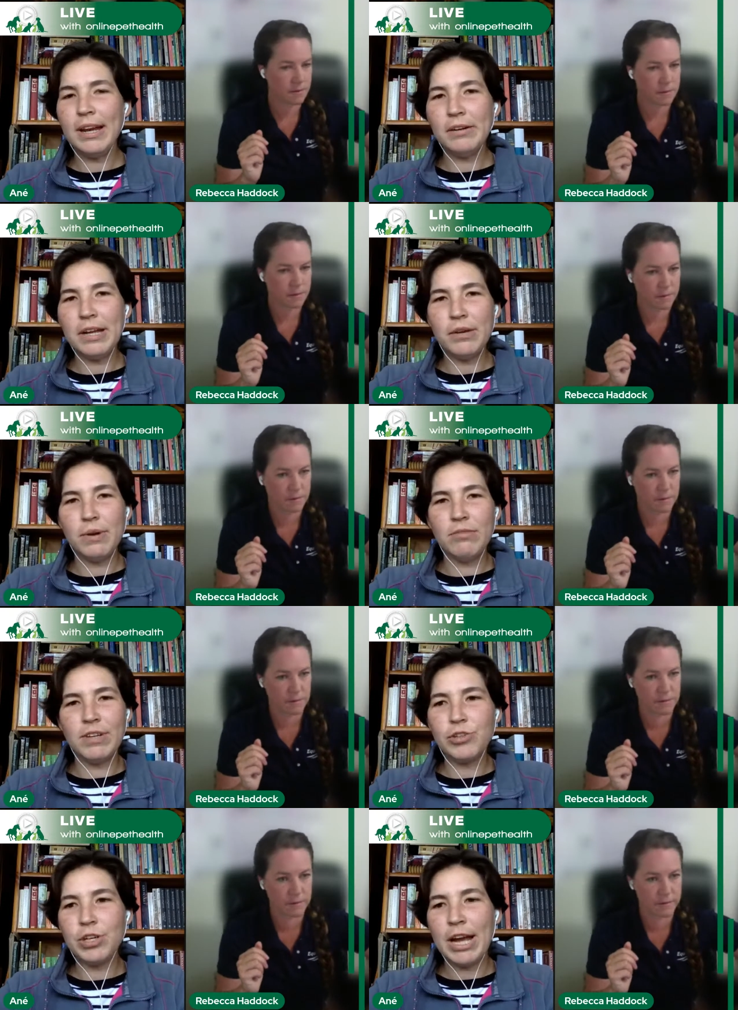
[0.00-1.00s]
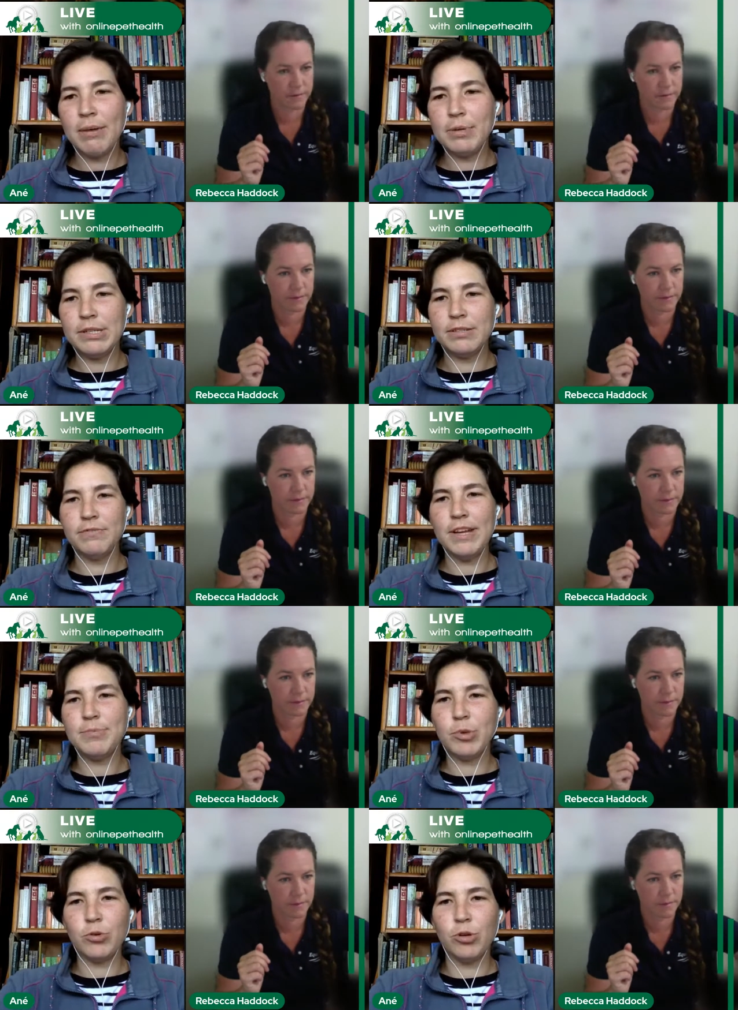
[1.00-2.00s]
Speaker 1: our Equine Vet Rehabbers
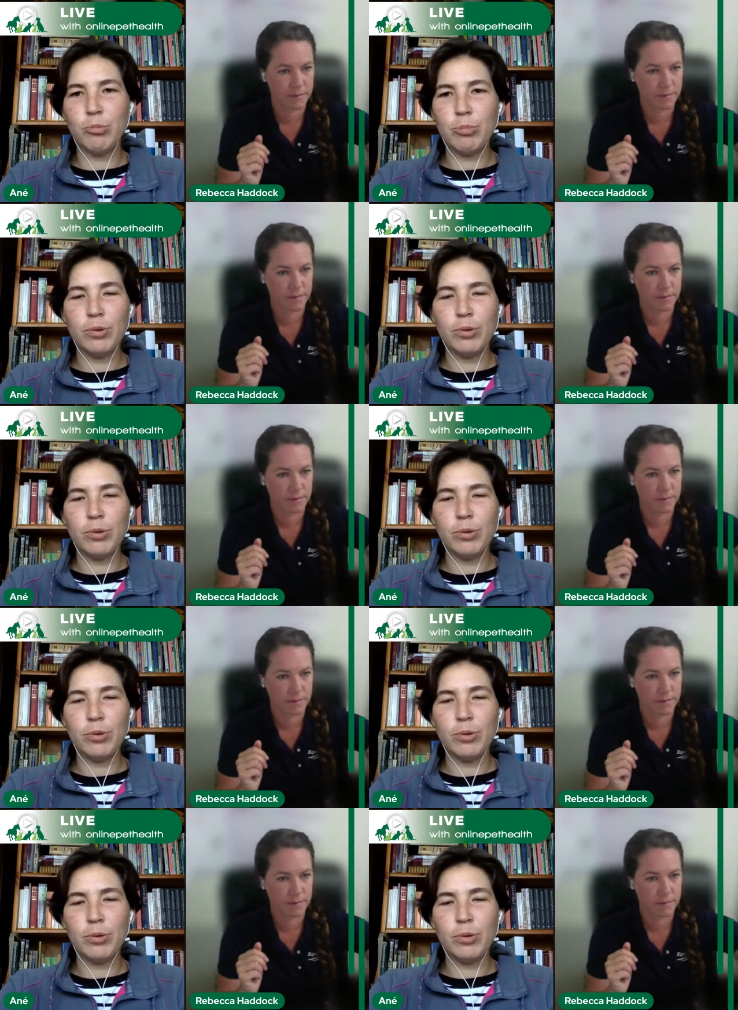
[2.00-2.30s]
Facebook group?